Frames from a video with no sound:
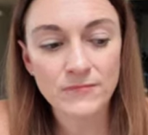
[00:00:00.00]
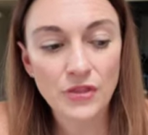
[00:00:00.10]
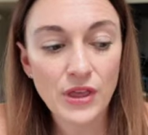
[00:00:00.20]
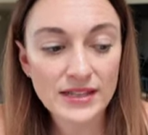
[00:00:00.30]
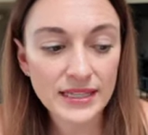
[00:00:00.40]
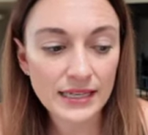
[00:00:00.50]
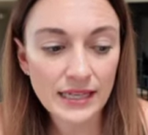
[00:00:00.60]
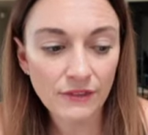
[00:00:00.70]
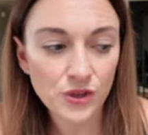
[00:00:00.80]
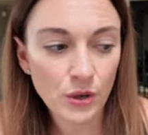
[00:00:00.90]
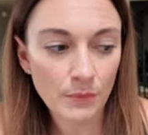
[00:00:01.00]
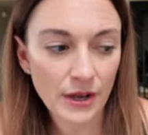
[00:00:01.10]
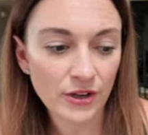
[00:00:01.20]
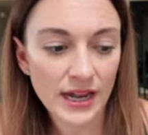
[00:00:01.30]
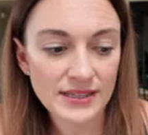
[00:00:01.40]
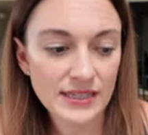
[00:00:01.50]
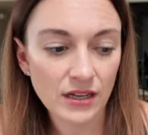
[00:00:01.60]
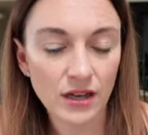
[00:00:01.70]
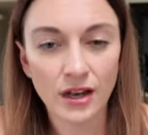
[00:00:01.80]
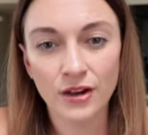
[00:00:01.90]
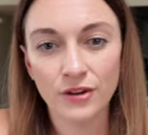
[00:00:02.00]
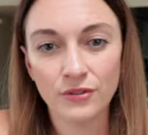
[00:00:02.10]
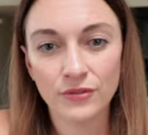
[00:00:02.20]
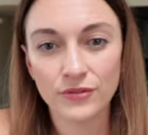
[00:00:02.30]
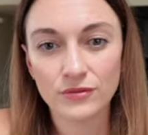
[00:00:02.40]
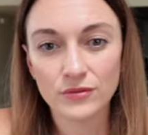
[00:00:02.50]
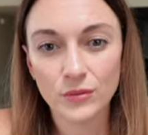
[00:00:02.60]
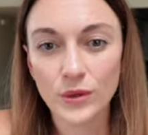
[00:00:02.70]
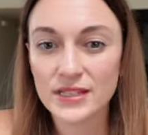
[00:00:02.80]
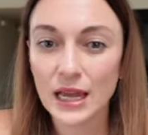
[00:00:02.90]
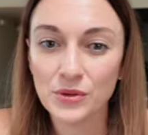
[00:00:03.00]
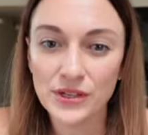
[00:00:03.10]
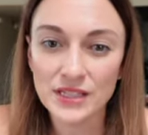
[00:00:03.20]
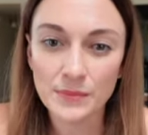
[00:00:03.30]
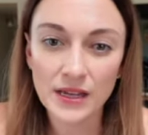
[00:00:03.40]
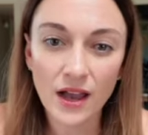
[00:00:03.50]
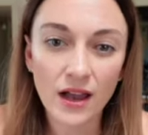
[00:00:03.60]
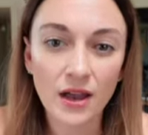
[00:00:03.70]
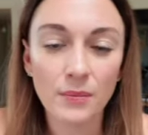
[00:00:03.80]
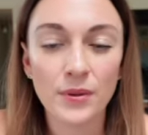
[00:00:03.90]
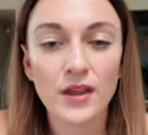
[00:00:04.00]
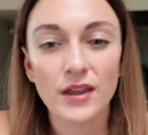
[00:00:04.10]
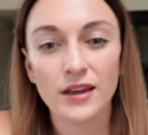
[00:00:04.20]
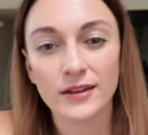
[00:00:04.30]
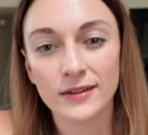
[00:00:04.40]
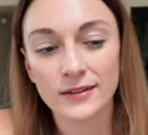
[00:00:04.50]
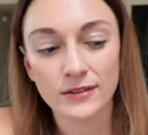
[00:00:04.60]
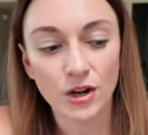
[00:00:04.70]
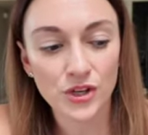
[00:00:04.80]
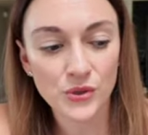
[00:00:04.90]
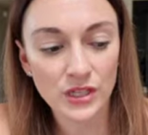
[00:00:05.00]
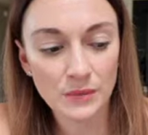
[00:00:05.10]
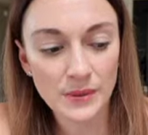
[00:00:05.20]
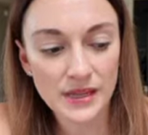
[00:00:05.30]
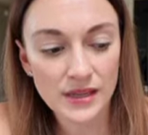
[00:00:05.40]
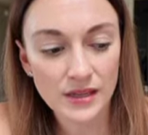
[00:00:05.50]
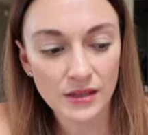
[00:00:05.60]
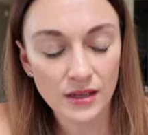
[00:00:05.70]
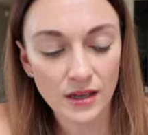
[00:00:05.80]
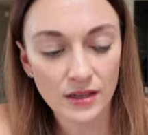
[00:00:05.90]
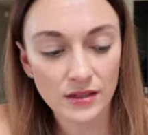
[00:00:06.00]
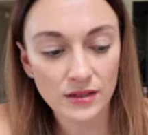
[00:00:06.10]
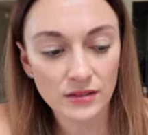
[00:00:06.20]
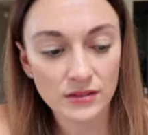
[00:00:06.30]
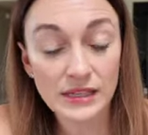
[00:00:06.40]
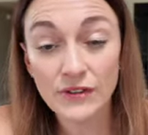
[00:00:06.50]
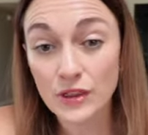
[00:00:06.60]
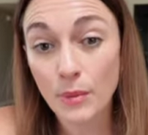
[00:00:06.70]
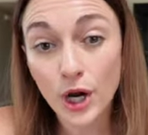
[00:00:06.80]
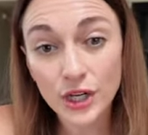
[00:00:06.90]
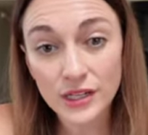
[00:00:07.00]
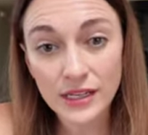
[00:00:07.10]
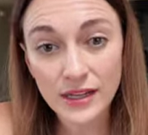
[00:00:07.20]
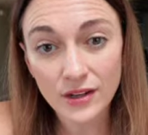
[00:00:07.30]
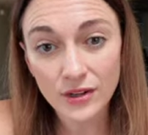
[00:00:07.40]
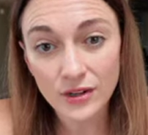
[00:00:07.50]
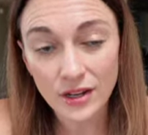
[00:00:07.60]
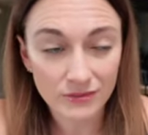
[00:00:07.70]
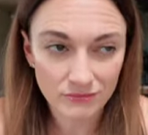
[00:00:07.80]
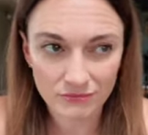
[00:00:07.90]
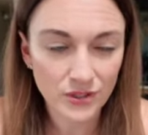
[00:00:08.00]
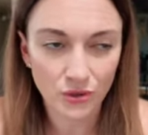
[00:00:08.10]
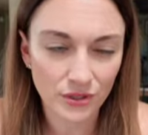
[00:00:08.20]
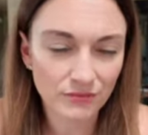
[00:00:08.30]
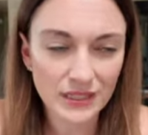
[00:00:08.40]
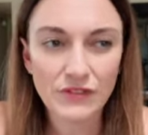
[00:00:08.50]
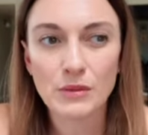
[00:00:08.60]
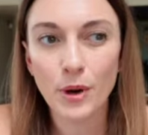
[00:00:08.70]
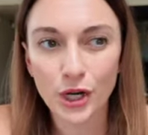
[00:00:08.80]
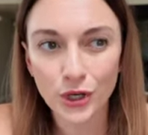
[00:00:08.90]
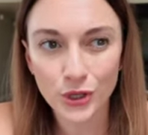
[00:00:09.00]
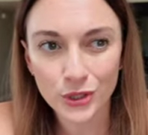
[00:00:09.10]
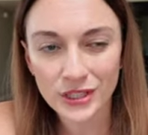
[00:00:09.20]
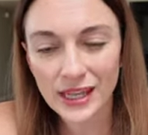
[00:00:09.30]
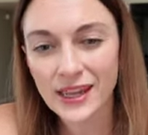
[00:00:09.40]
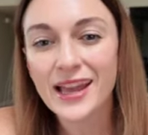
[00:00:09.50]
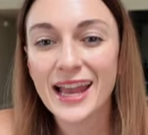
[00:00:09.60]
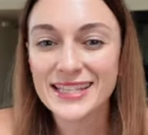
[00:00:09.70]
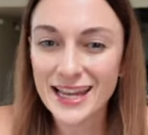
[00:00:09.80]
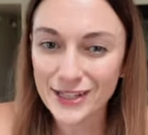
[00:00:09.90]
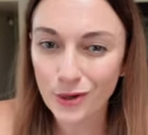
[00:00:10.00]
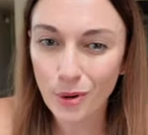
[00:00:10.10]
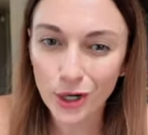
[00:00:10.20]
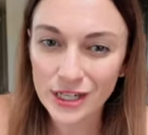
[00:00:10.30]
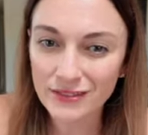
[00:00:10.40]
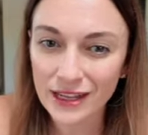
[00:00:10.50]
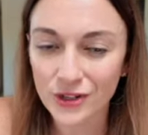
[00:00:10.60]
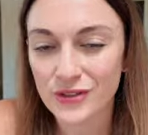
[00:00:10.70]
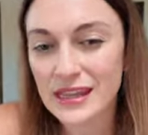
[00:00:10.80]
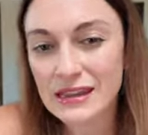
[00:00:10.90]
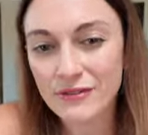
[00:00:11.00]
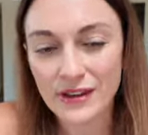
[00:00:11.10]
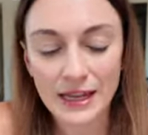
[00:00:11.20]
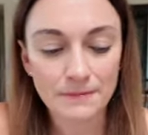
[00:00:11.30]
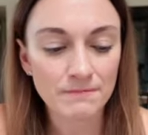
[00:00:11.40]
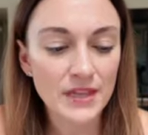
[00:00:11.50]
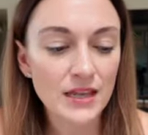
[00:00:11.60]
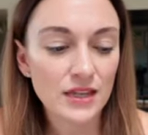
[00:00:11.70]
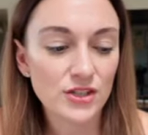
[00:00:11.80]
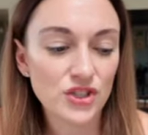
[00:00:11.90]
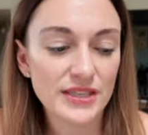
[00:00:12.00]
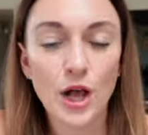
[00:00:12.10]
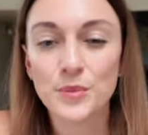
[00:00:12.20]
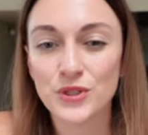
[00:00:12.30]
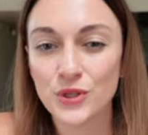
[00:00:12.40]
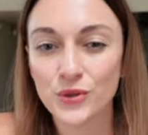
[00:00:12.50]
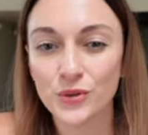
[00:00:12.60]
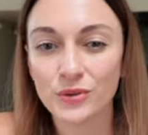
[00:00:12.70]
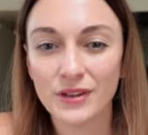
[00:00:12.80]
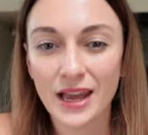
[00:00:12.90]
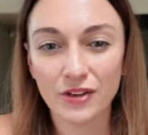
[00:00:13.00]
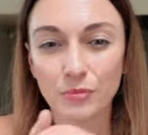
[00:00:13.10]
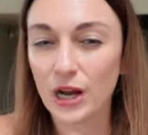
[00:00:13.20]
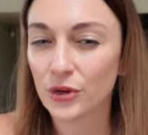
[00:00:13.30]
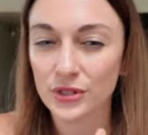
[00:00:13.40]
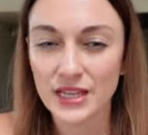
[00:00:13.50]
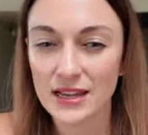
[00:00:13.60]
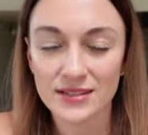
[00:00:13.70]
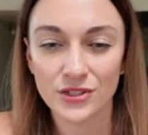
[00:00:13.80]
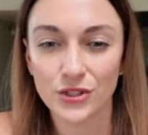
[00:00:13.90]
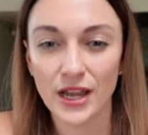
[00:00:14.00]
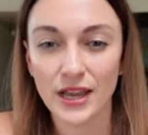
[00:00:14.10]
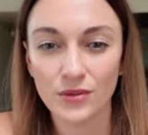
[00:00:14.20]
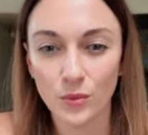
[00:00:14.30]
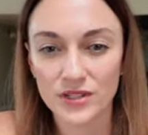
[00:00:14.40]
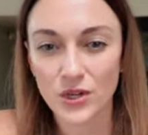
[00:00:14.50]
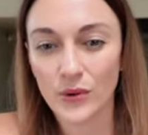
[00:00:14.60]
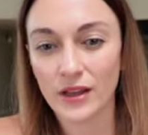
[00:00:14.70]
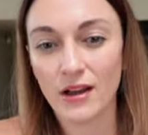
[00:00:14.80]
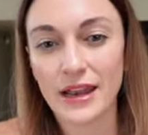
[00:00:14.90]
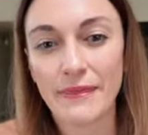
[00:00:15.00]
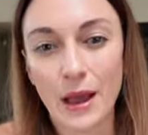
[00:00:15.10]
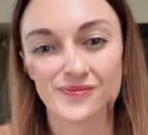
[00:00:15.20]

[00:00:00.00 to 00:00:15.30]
that's going to give you a better idea of what time you need to be up. Are you going to be leaving the party or leaving the park early, attending a party later in the evening? Just helps you kind of prioritize in your head what's going on at that